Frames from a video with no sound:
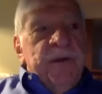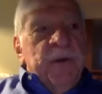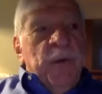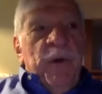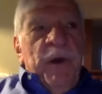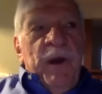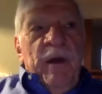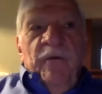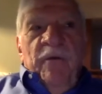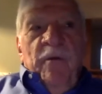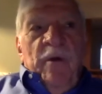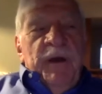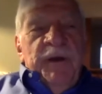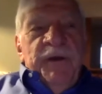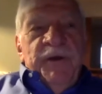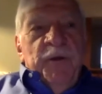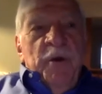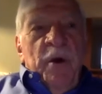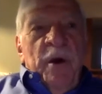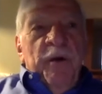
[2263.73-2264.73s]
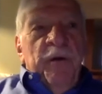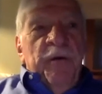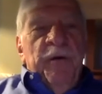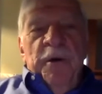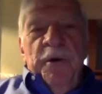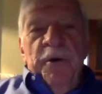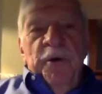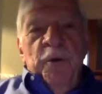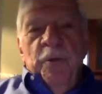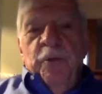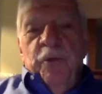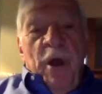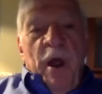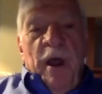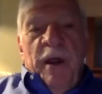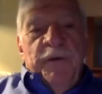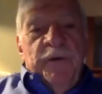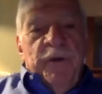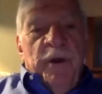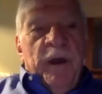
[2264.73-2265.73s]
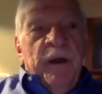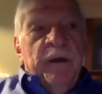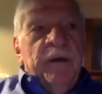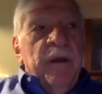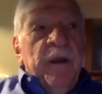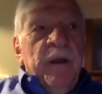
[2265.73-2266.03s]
So whenever I start on a new project,